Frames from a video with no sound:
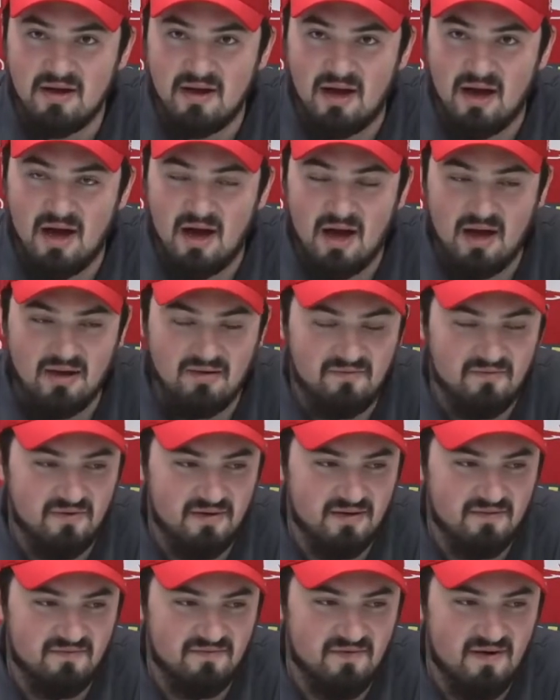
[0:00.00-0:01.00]
If we
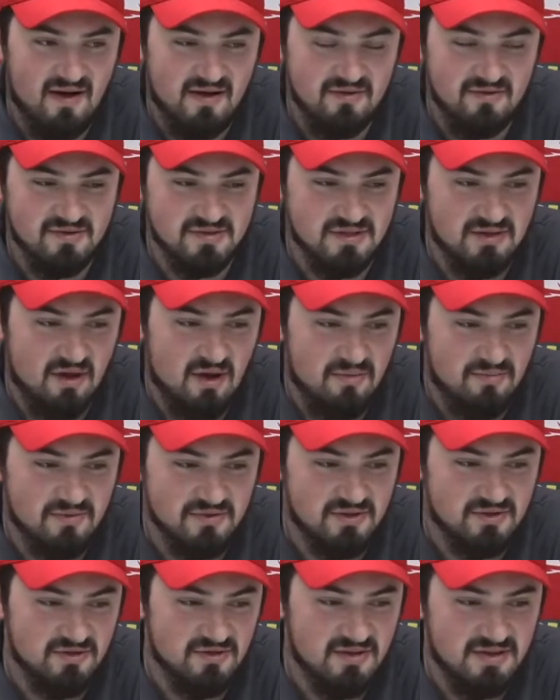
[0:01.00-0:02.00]
can find those
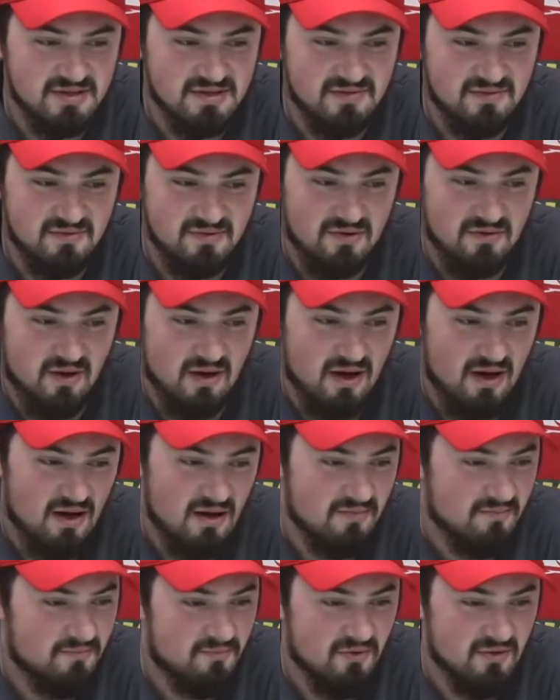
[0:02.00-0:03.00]
opportunities,
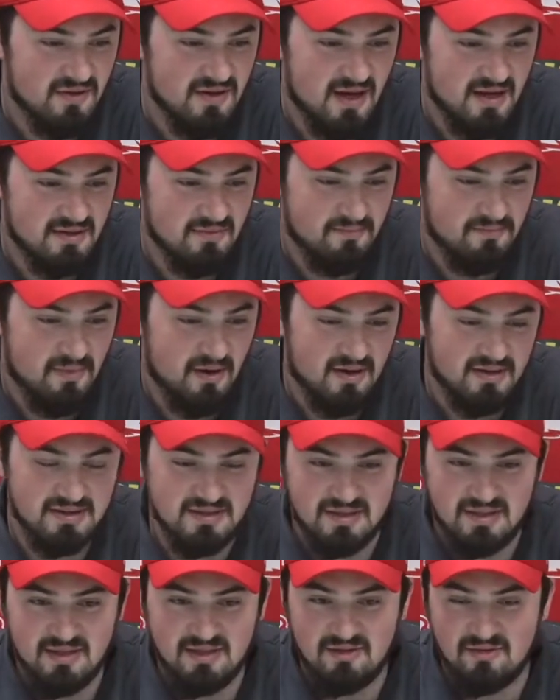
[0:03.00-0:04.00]
put net
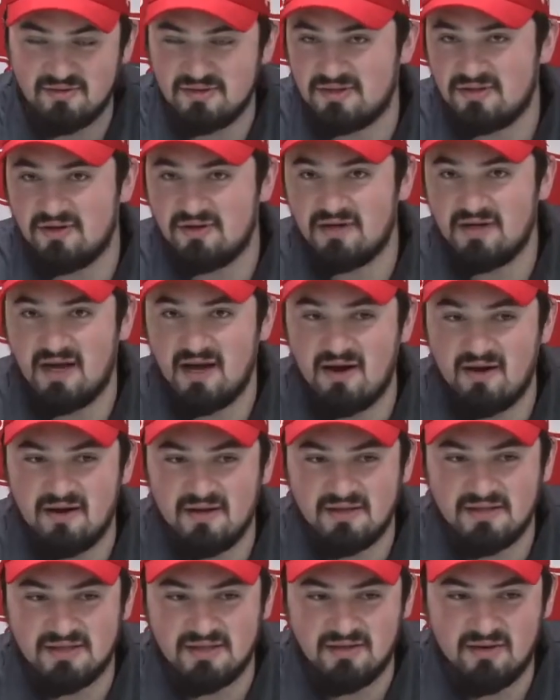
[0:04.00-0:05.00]
pucks in those dirty
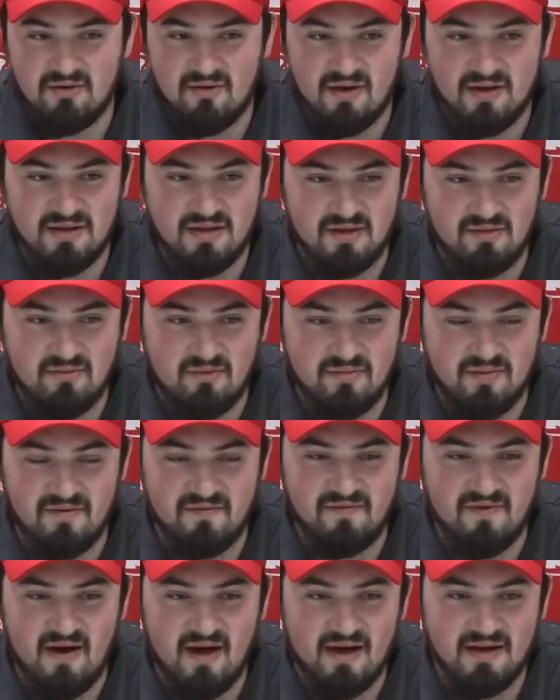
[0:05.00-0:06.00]
areas, you know, I think we'll be
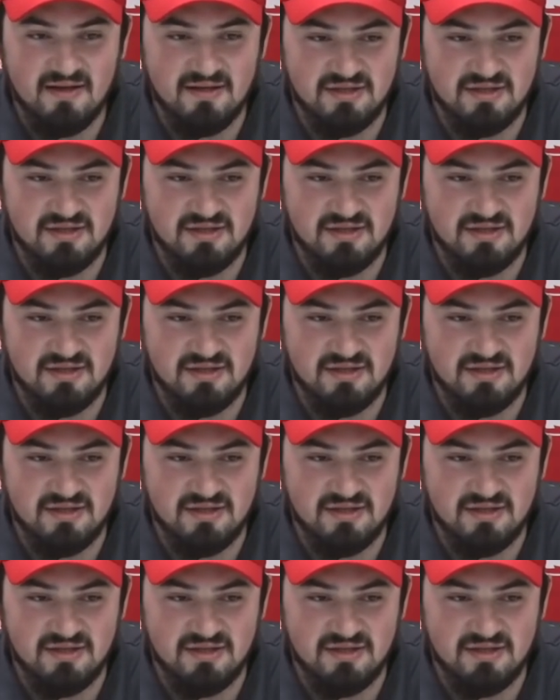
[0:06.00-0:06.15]
fine.